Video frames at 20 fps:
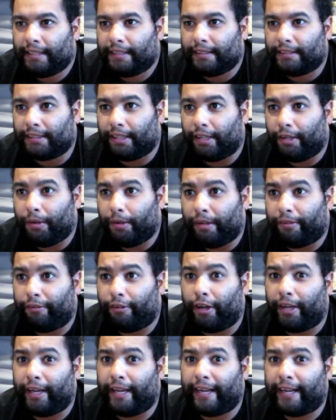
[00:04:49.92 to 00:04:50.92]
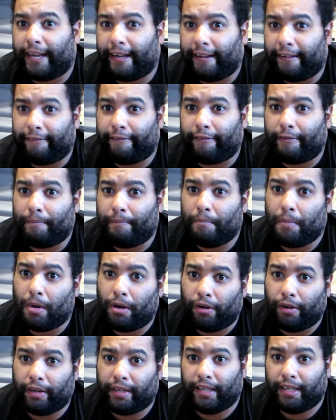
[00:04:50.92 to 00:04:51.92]
So if I have
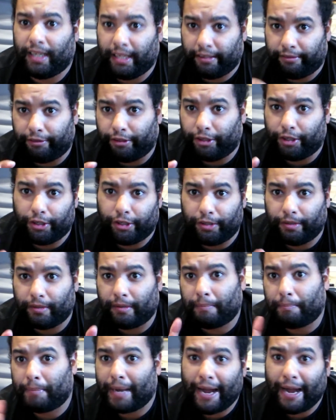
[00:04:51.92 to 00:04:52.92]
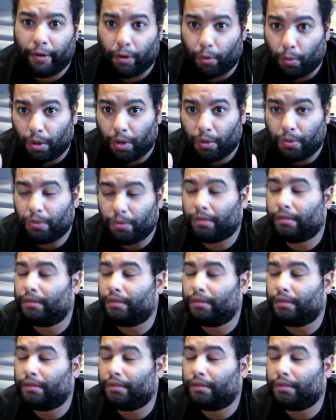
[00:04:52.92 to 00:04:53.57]
my lithium power wall,